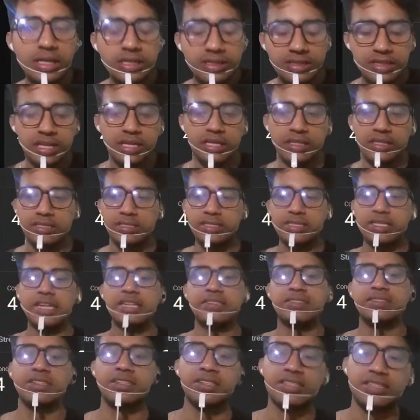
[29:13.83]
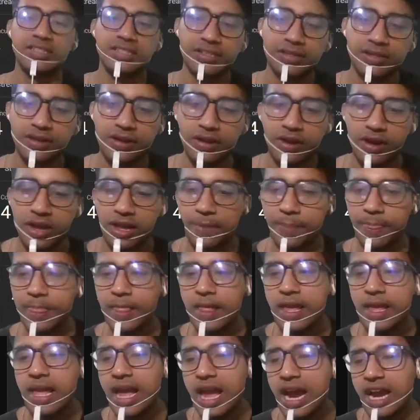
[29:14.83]
skills. That's it. Okay.
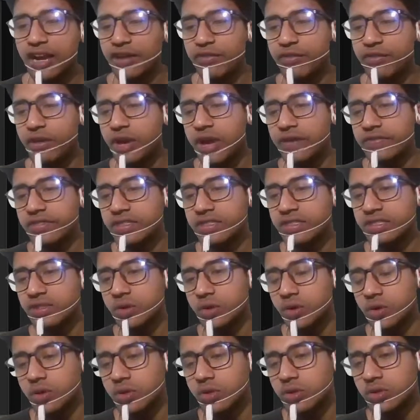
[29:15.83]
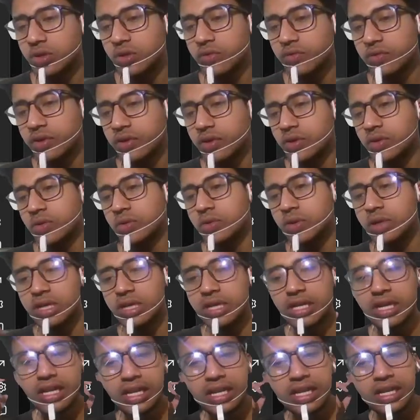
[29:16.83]
And if you have just also you want to
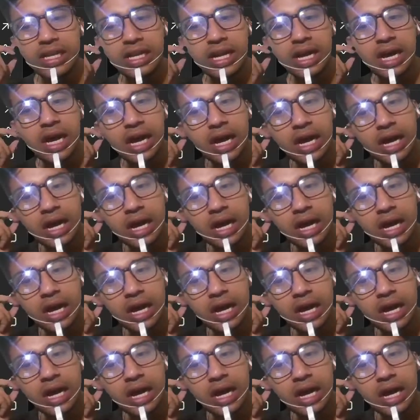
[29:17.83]
learning